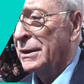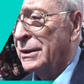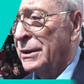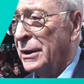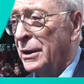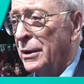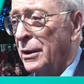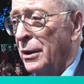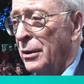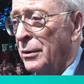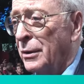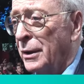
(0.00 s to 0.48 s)

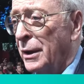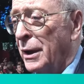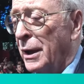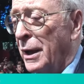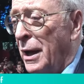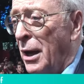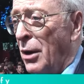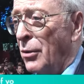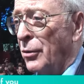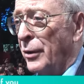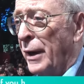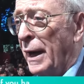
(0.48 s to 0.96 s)
Both of you
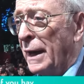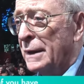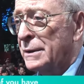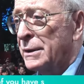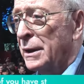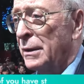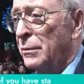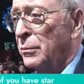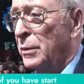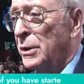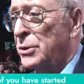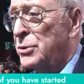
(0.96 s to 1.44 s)
have
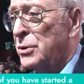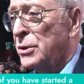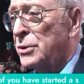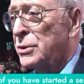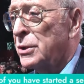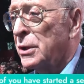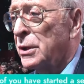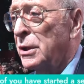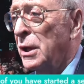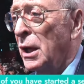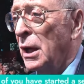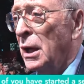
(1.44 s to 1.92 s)
started a
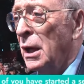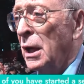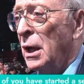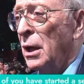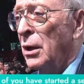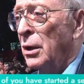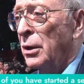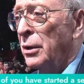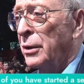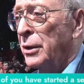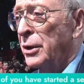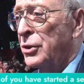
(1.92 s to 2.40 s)
separate
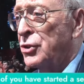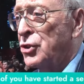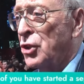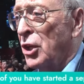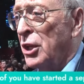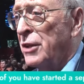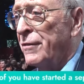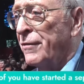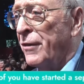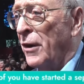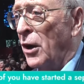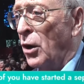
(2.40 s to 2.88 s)
life, and
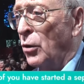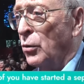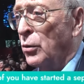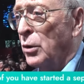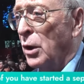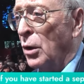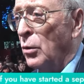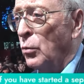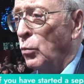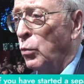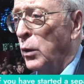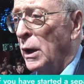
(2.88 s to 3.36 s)
it's very
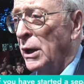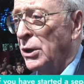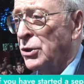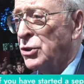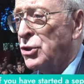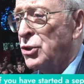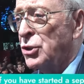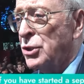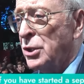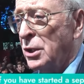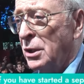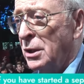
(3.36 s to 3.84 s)
important you don't